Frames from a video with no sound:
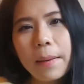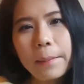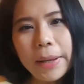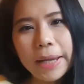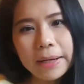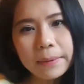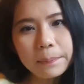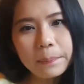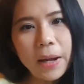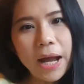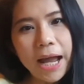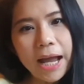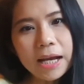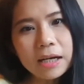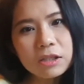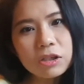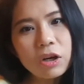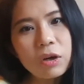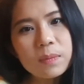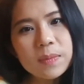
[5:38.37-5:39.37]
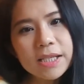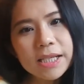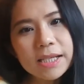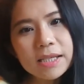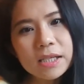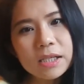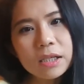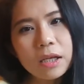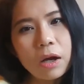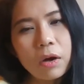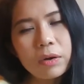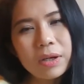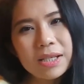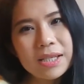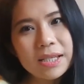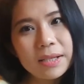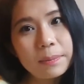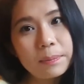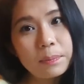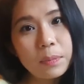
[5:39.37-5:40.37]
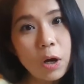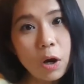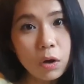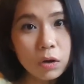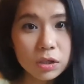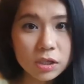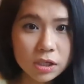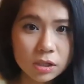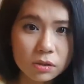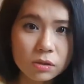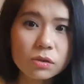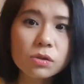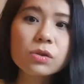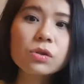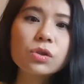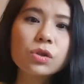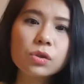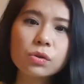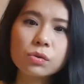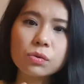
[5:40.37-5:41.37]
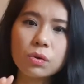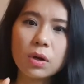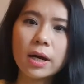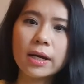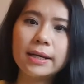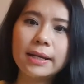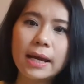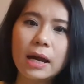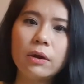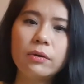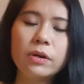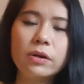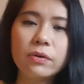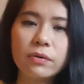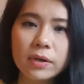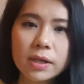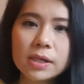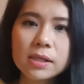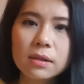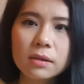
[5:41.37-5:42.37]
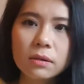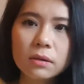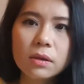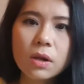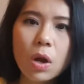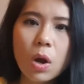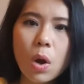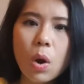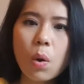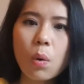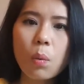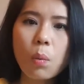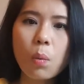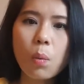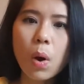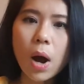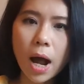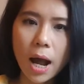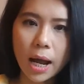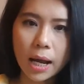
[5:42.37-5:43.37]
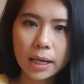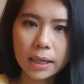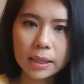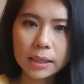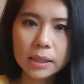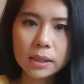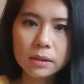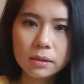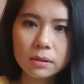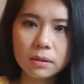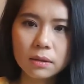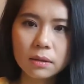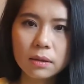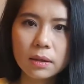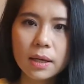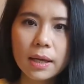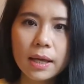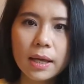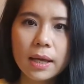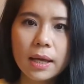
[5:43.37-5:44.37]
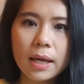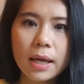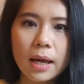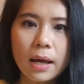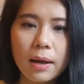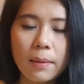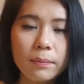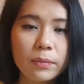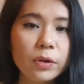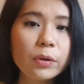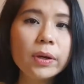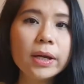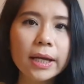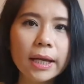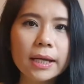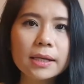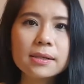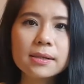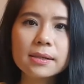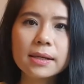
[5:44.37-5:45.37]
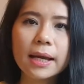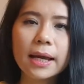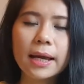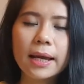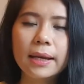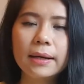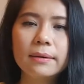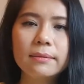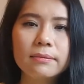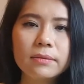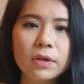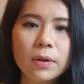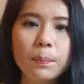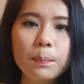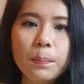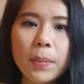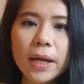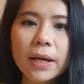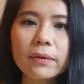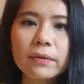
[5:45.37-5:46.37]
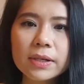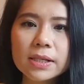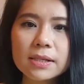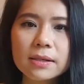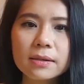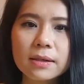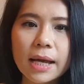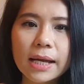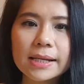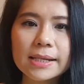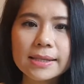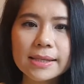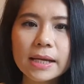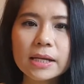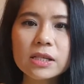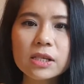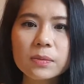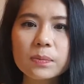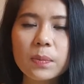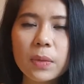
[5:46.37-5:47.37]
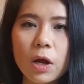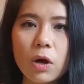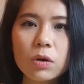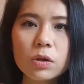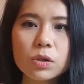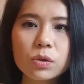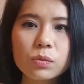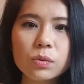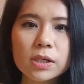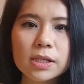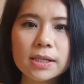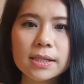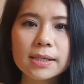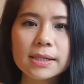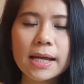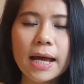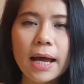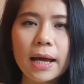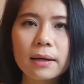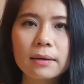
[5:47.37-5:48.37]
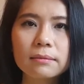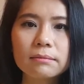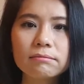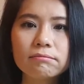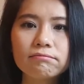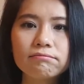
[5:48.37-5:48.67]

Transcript: Main part of setting goal is important to write down the reason why I'm doing it, and the big reason I started vlogs was that,